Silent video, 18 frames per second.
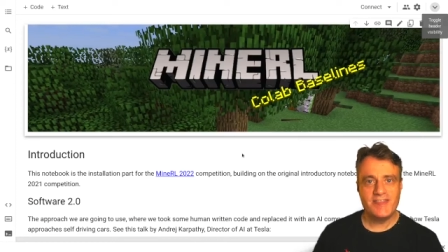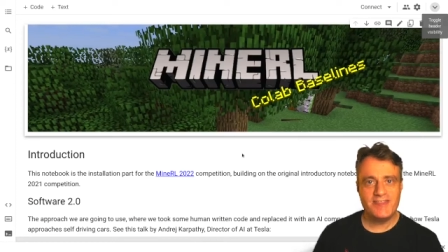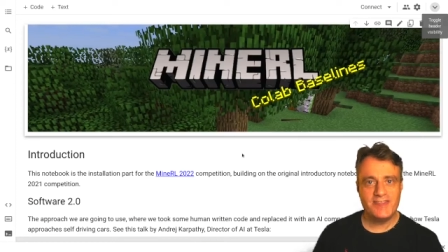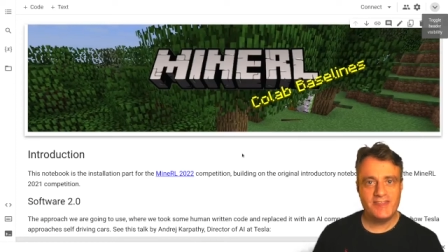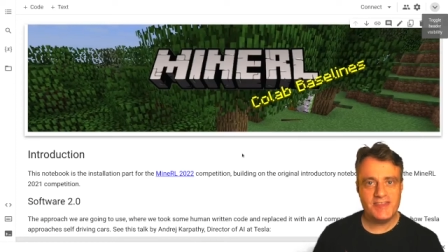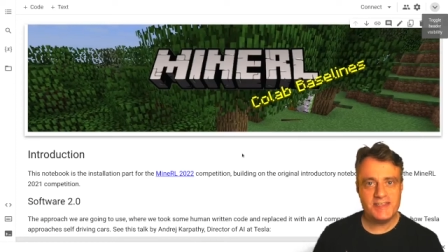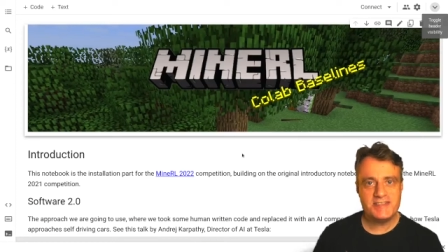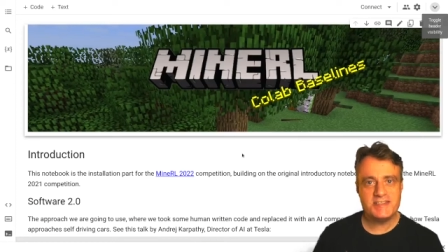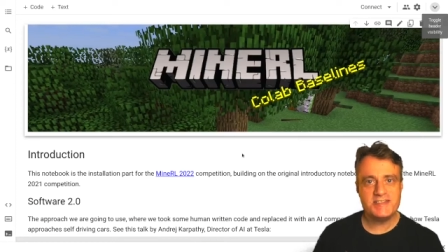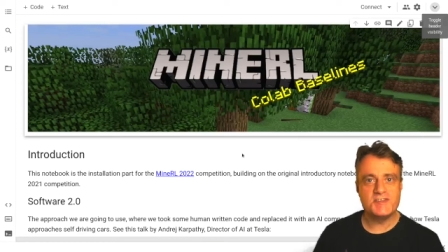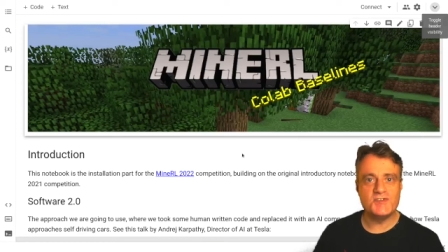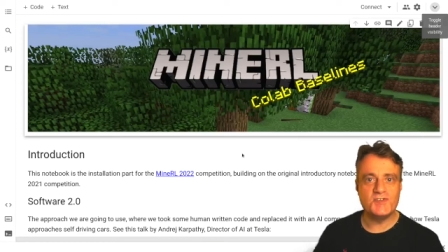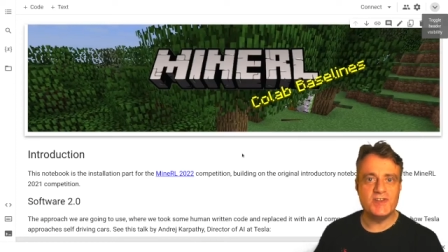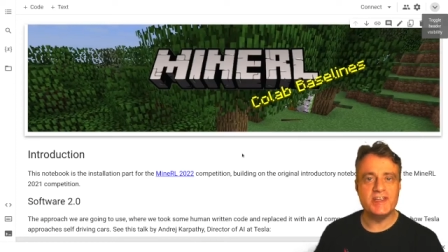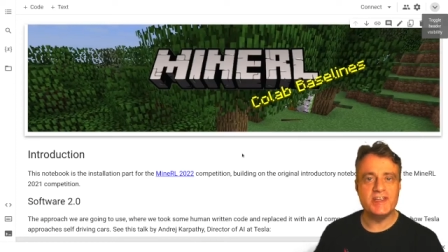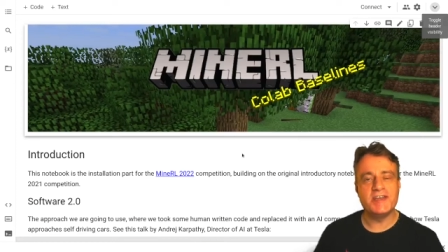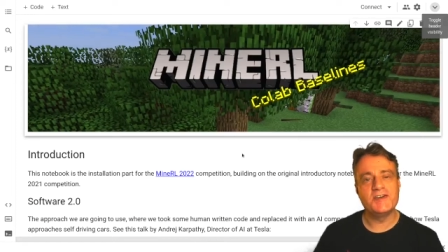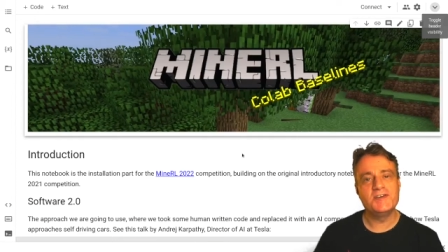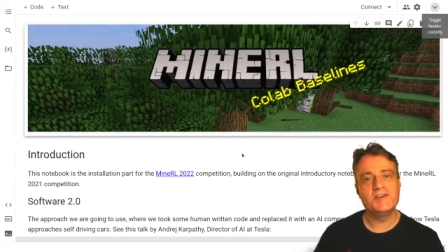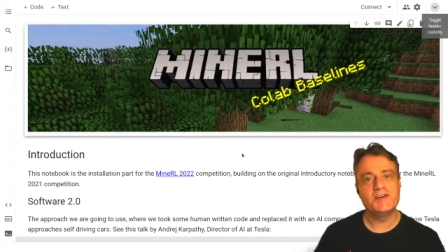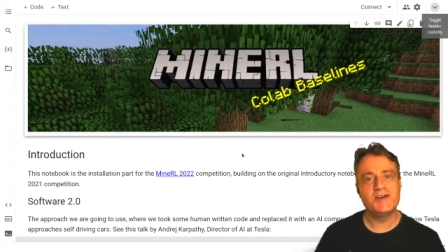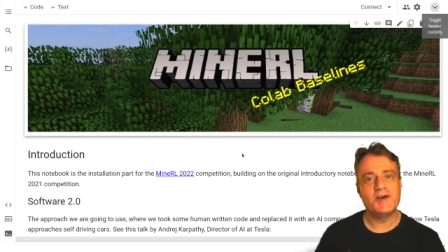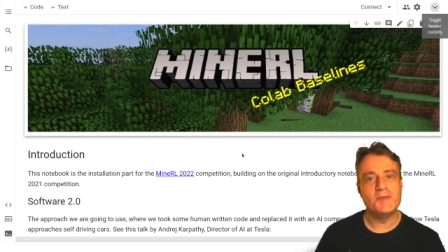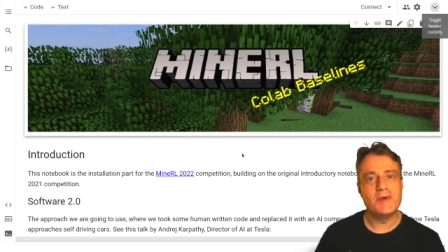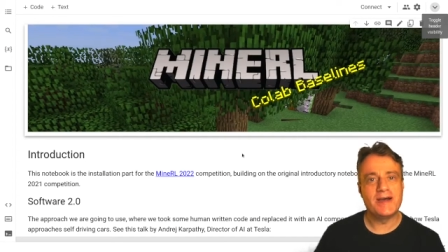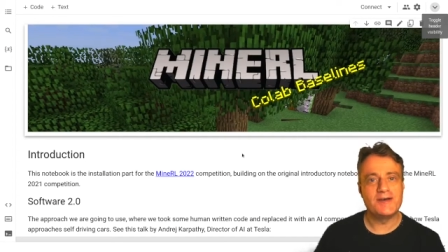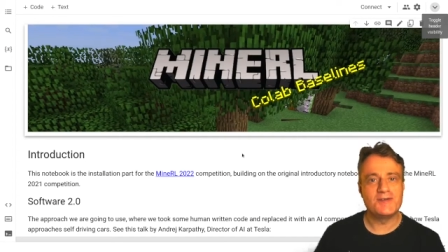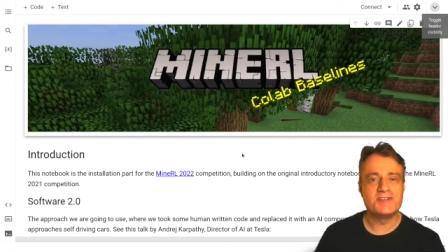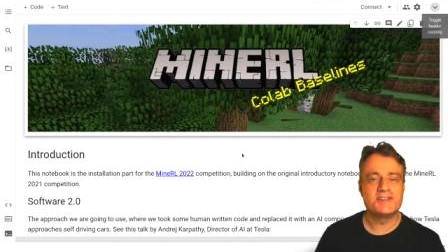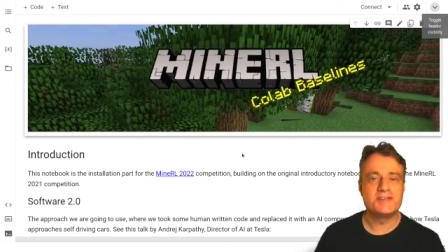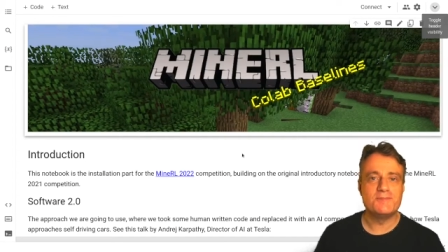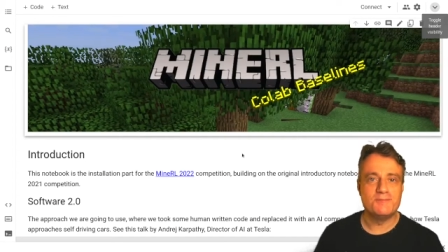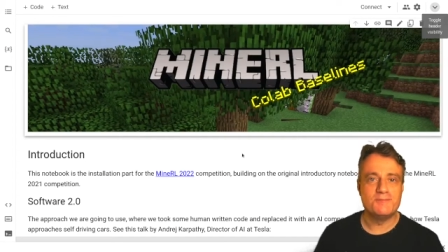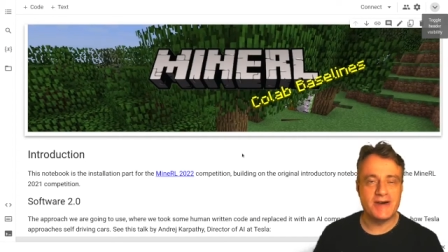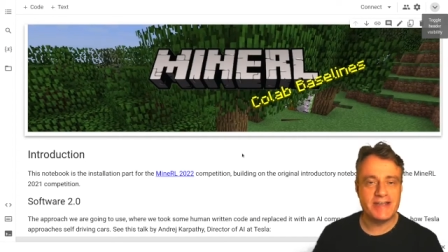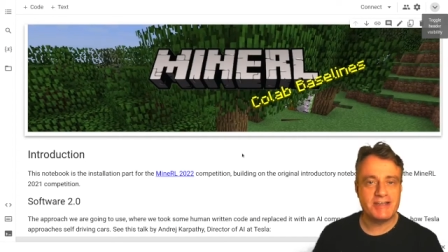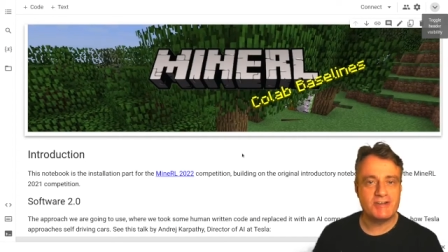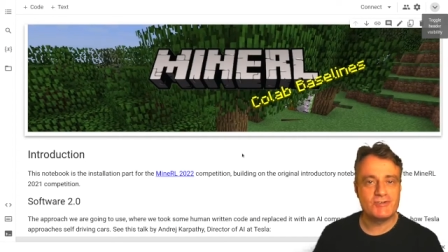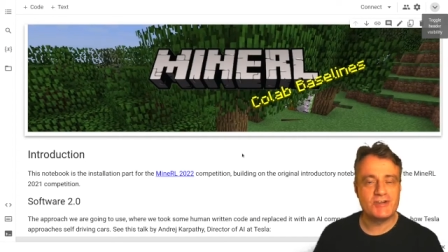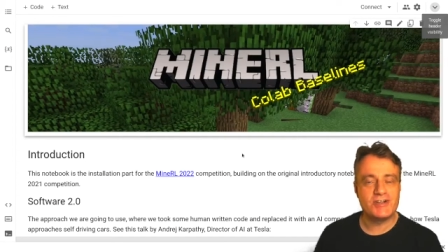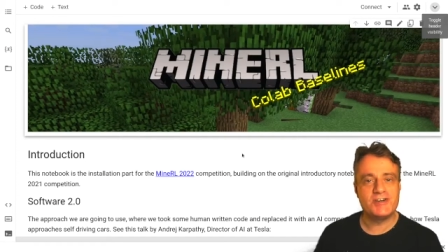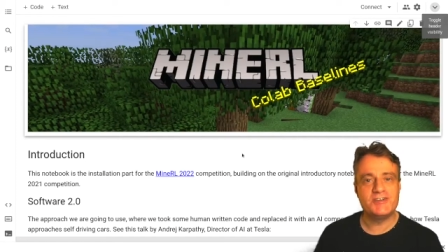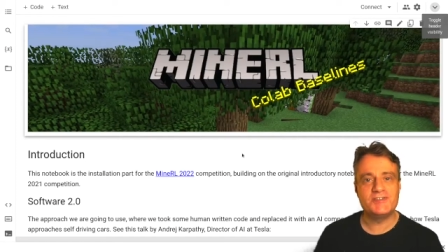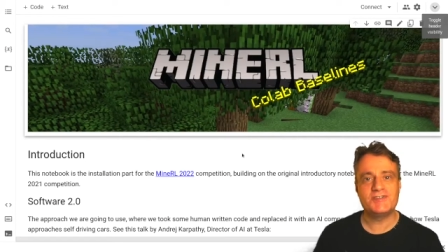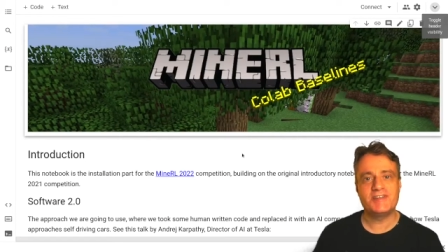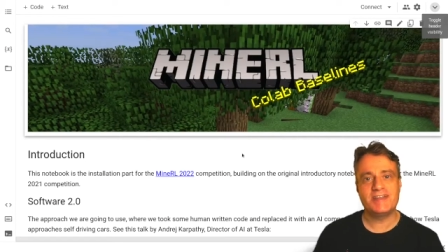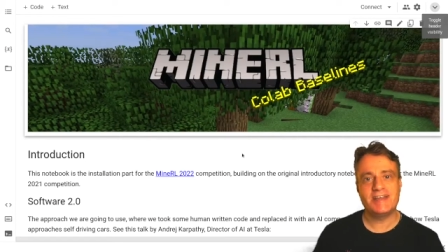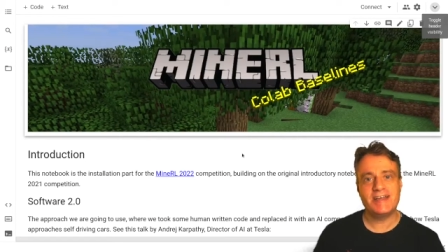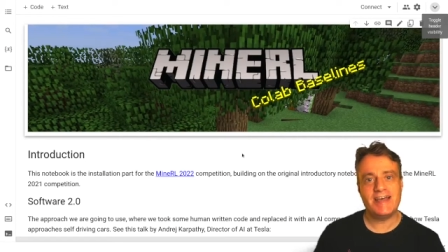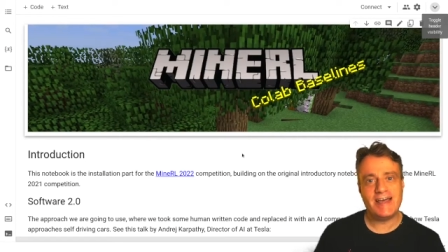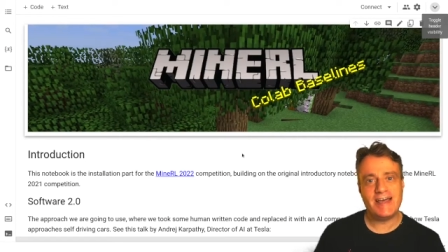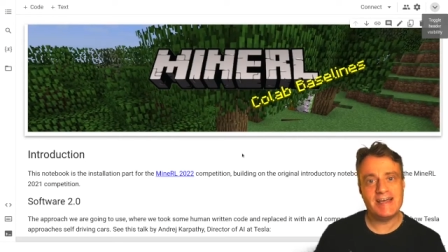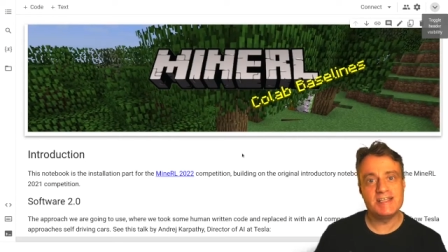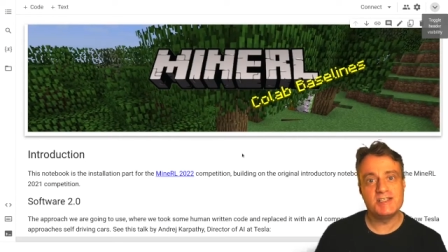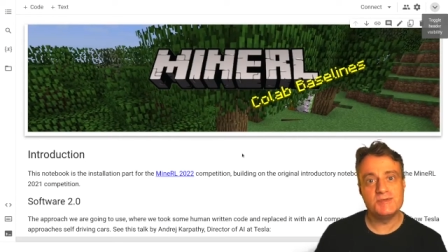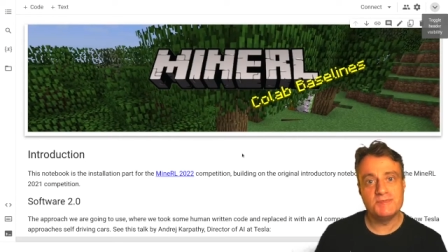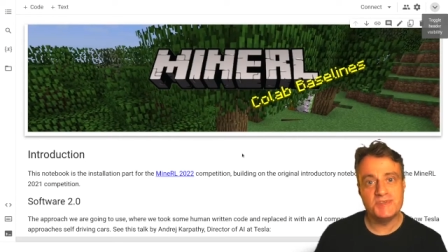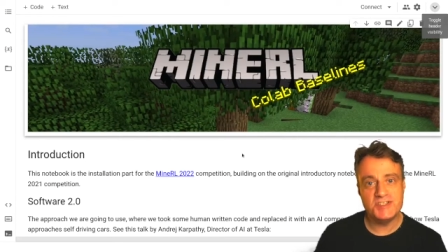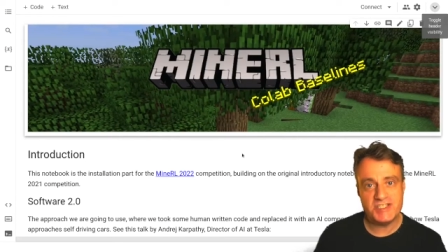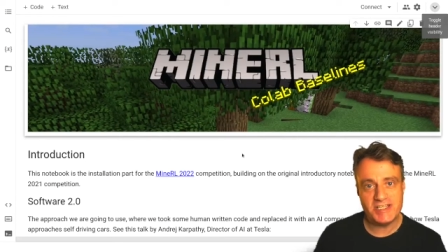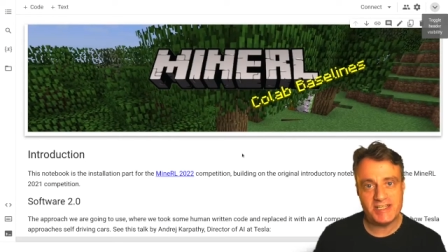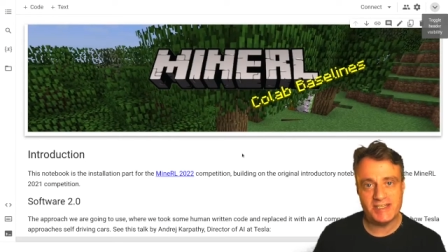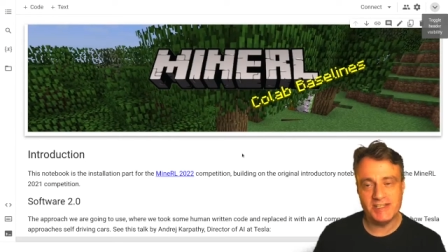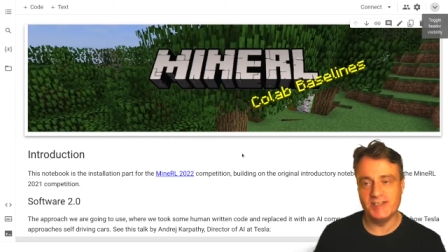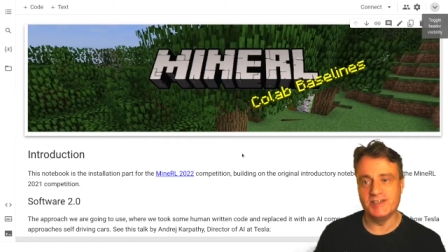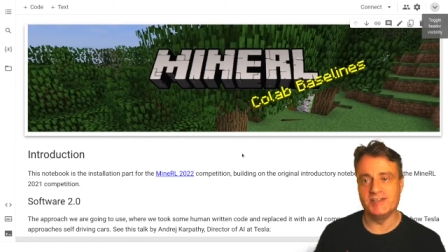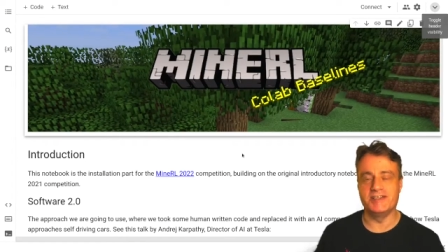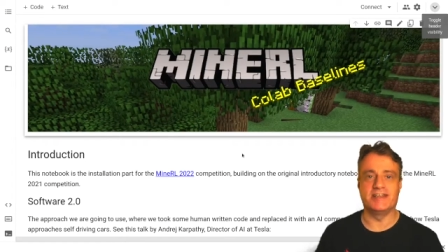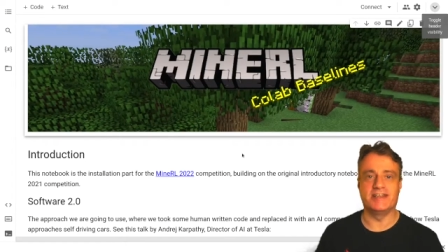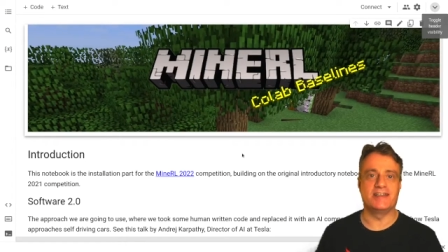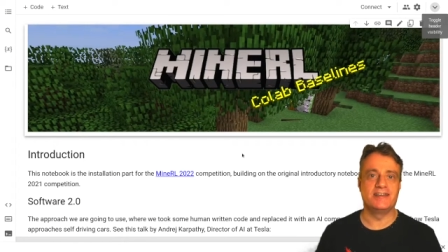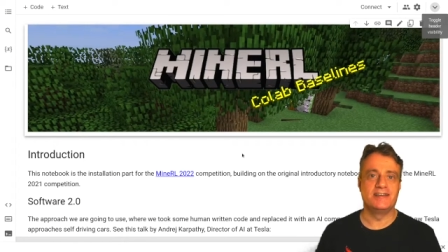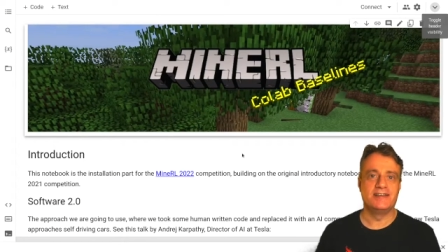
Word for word: This is a video about Minecraft and machine learning.